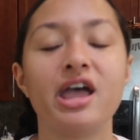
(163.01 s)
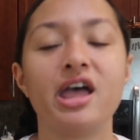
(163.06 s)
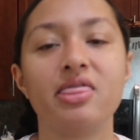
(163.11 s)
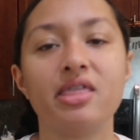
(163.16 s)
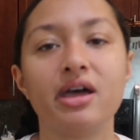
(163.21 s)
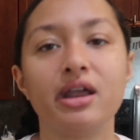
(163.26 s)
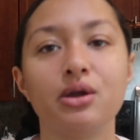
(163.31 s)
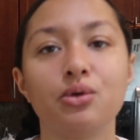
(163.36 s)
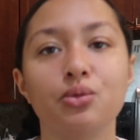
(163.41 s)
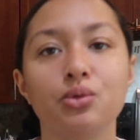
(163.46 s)
And
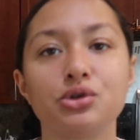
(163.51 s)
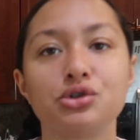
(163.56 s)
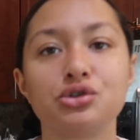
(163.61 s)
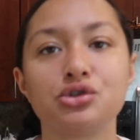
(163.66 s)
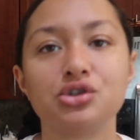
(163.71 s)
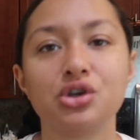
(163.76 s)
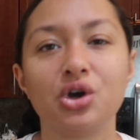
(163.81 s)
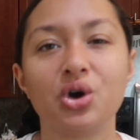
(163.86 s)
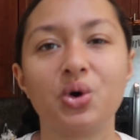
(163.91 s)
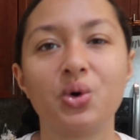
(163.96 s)
then it was
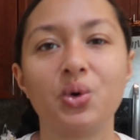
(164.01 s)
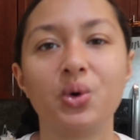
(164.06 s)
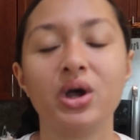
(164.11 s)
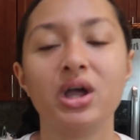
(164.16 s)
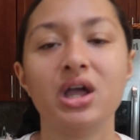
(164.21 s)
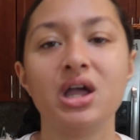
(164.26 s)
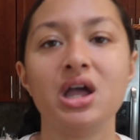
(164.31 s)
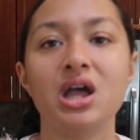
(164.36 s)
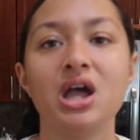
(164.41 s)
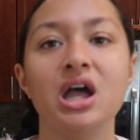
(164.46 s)
so,
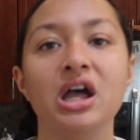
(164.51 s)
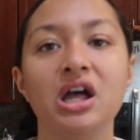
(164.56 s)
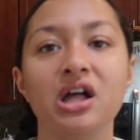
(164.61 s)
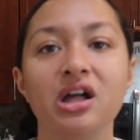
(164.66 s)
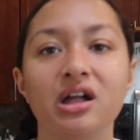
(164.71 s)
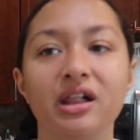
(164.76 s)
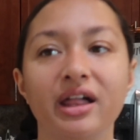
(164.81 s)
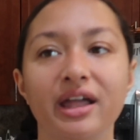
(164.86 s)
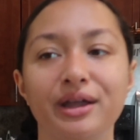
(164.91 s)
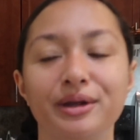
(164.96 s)

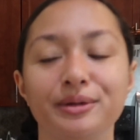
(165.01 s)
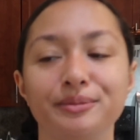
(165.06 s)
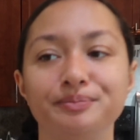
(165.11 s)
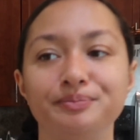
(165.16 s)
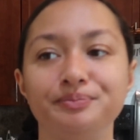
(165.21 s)
like,